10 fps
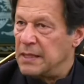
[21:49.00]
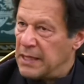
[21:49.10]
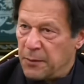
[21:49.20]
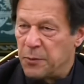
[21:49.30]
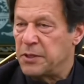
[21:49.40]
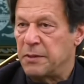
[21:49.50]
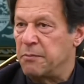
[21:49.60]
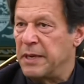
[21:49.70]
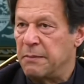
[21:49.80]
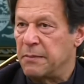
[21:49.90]
That was the
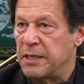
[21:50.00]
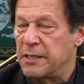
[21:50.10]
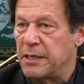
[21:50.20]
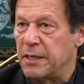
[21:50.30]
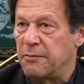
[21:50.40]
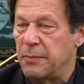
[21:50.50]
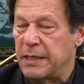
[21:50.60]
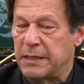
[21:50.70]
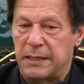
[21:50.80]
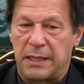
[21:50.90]
main concern of
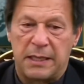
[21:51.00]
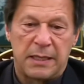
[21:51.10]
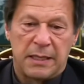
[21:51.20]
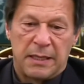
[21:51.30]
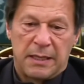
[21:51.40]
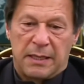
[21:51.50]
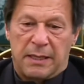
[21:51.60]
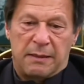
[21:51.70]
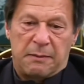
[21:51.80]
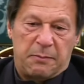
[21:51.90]
Pakistan.
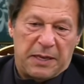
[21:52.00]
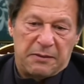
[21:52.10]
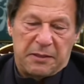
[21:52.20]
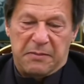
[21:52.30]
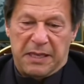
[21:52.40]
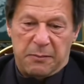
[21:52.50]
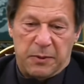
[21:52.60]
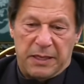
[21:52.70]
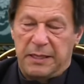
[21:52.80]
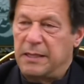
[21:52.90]
Apart from that,
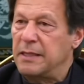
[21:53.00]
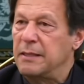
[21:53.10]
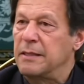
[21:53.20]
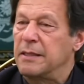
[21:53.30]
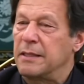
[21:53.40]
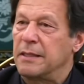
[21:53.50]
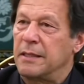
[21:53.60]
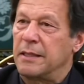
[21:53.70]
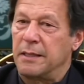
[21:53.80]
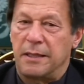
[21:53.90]
well, it's
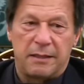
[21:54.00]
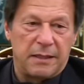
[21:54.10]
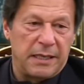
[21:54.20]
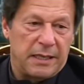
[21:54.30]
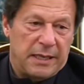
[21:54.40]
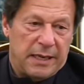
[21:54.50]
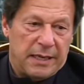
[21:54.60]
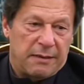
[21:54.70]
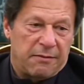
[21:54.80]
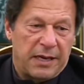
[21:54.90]
India
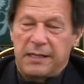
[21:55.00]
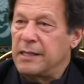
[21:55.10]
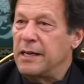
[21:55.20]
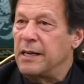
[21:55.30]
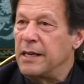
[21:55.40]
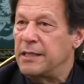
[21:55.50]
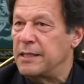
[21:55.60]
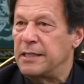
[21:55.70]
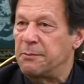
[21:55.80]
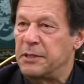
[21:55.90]
and Afghanistan
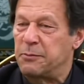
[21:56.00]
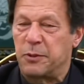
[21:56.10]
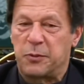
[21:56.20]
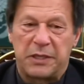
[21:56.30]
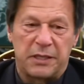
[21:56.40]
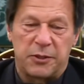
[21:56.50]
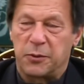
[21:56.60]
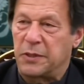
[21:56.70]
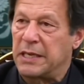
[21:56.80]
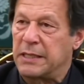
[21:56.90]
relationship is between the
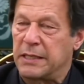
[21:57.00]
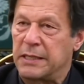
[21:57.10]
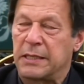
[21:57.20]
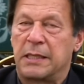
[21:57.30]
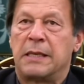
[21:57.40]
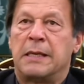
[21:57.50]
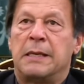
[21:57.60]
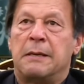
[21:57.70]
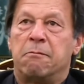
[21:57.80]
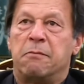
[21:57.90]
2 countries.
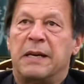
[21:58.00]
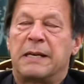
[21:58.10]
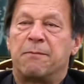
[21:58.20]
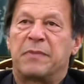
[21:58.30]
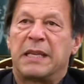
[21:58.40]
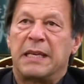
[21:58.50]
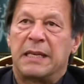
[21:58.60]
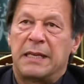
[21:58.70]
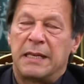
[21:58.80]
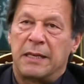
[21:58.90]
But
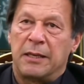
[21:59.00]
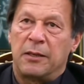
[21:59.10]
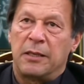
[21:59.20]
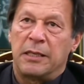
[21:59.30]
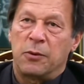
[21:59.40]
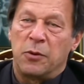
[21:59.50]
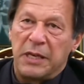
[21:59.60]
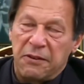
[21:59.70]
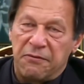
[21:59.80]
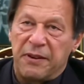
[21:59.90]
it
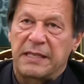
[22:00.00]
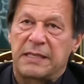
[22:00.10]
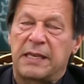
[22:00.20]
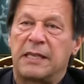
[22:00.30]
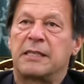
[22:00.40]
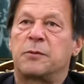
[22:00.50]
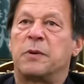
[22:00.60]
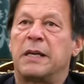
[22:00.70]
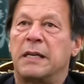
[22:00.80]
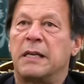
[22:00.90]
only affects us
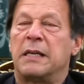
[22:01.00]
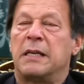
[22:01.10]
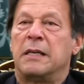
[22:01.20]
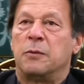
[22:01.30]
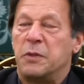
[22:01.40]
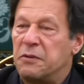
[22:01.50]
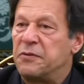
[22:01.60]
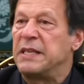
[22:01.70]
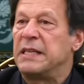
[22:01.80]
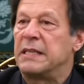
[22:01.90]
when we
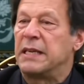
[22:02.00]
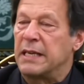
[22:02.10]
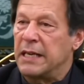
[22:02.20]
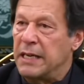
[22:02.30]
feel that